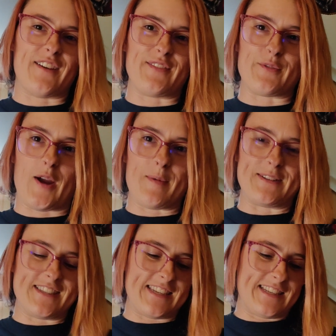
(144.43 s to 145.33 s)
love the
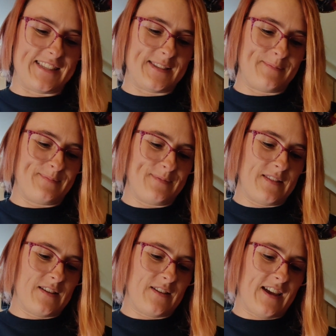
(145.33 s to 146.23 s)
Robinsons.
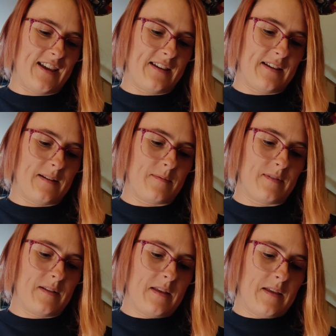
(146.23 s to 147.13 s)
Okay.
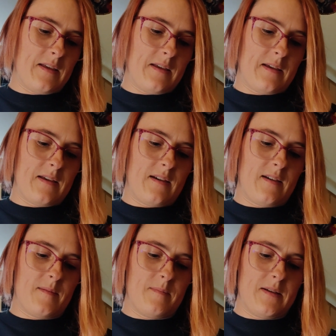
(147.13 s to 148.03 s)

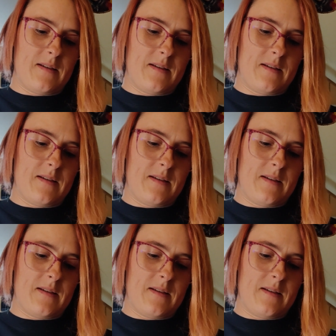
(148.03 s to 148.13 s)
Um,